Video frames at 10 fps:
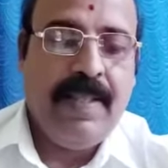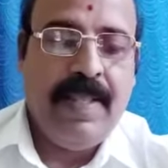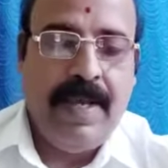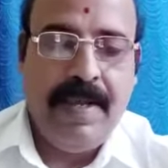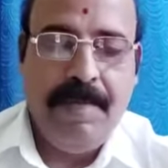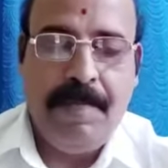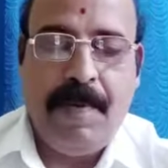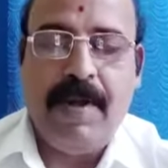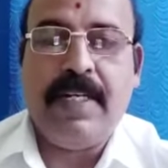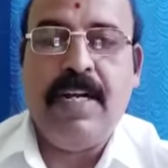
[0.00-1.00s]
The
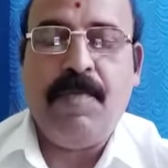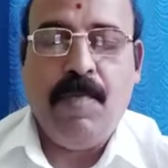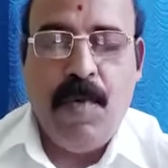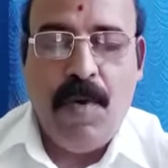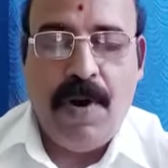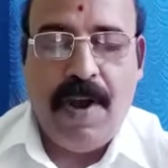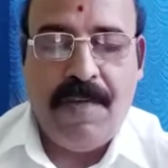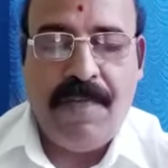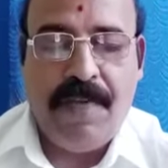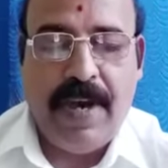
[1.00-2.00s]
important mode
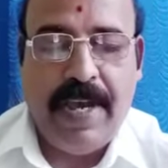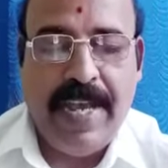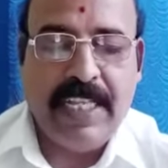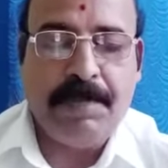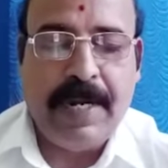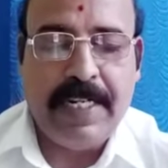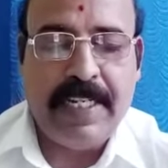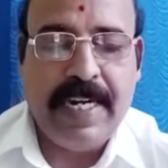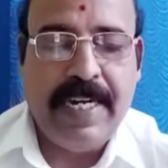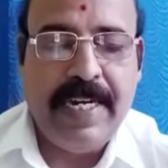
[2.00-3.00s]
of
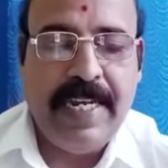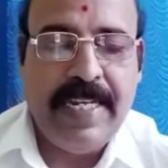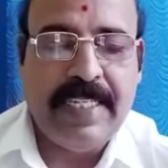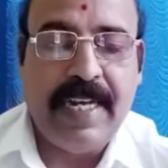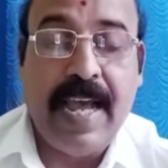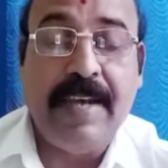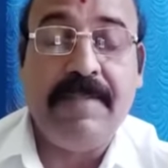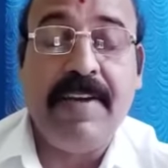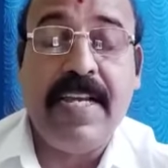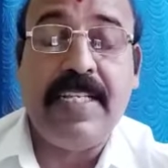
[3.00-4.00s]
expression is
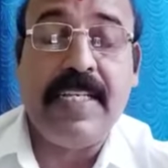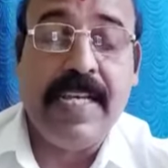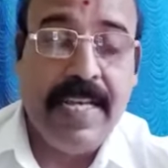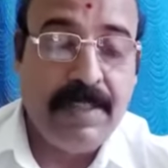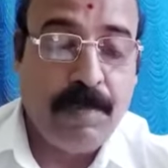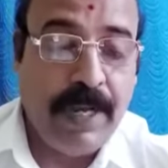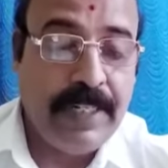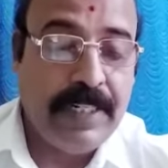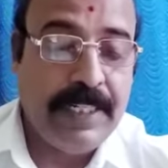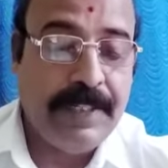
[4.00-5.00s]
language is
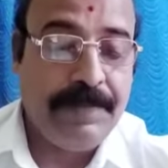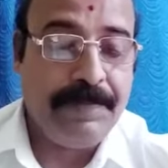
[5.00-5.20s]
poetry.